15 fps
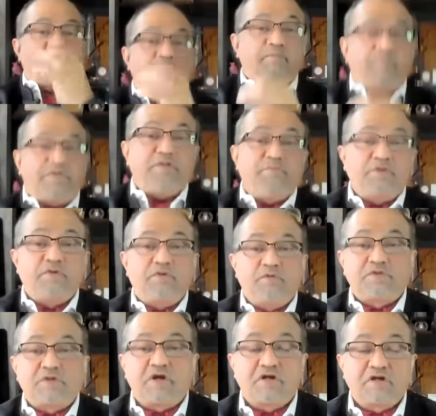people who
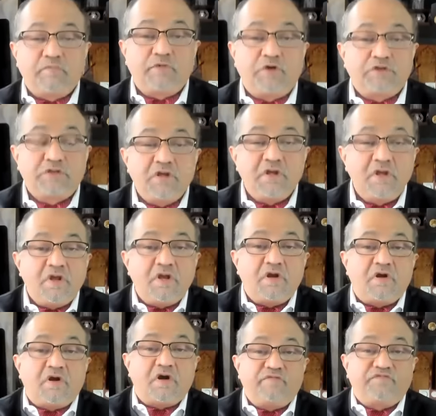talk about
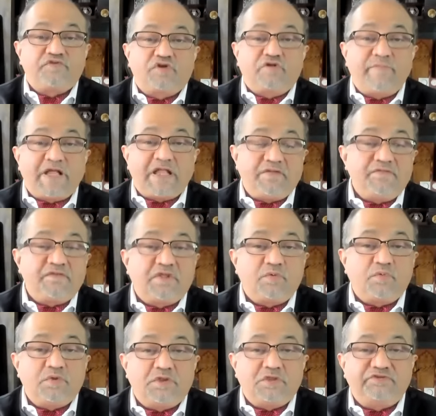offshore
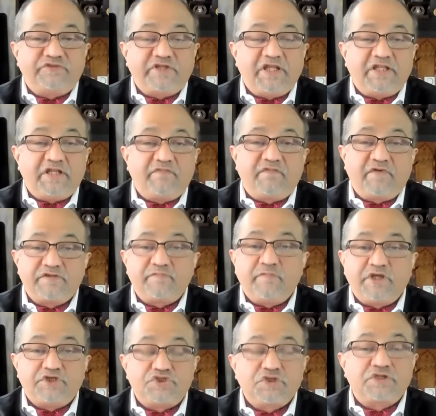balancing will say that first
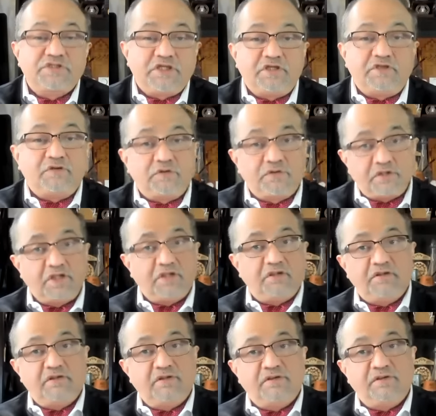make sure that you,
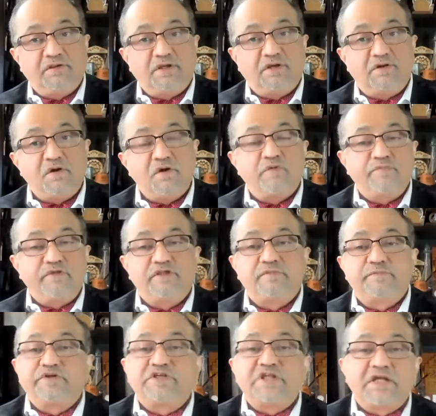your home is
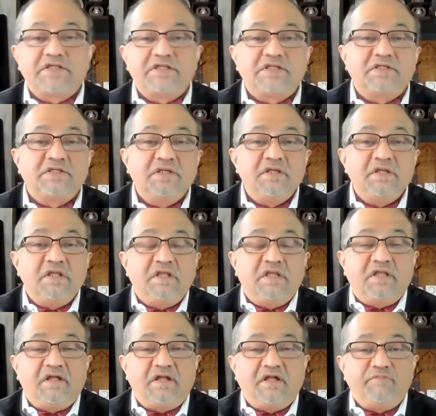protected
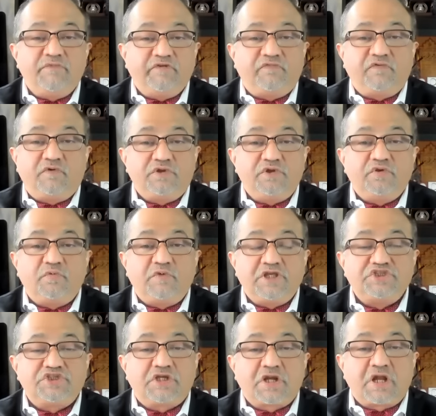uh, before you
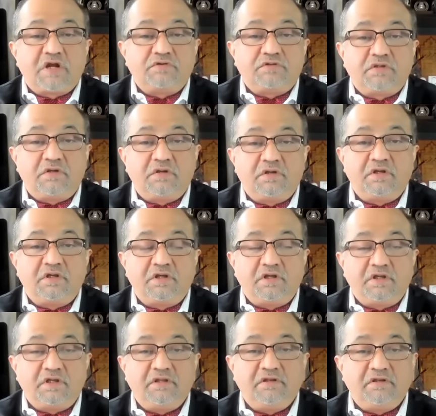venture out uh,
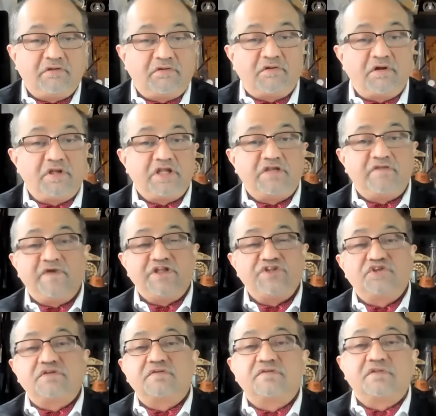on
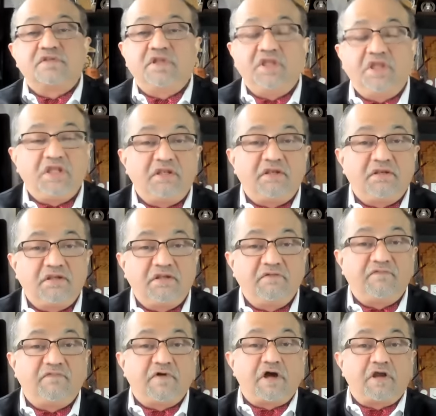adventures in
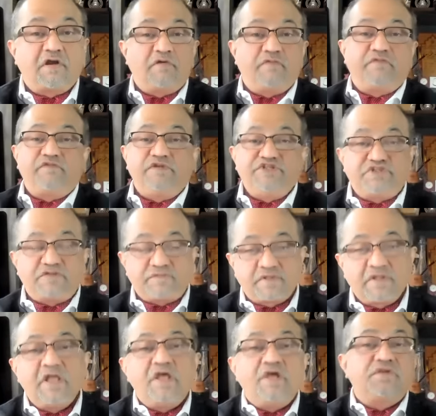far-off regions.
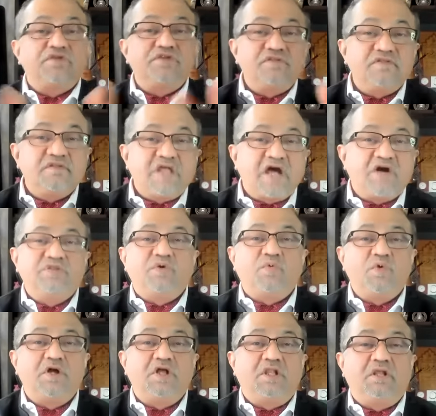So this is how the
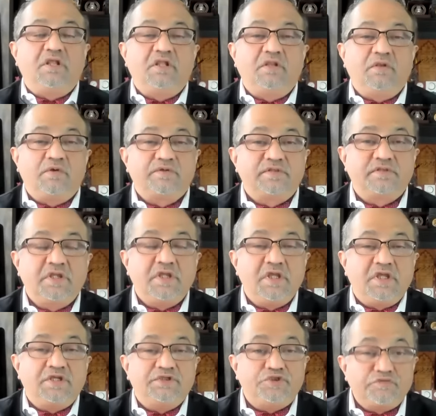world looks
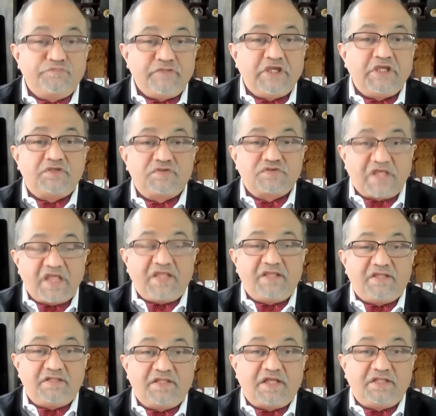to me
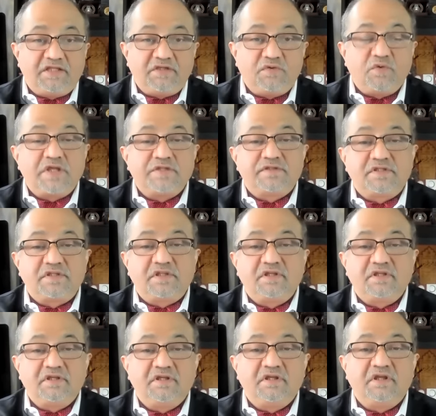today, that the U S
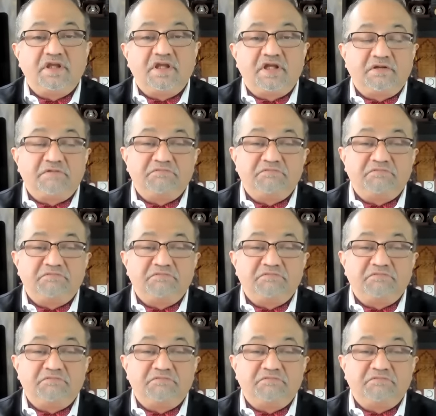uh,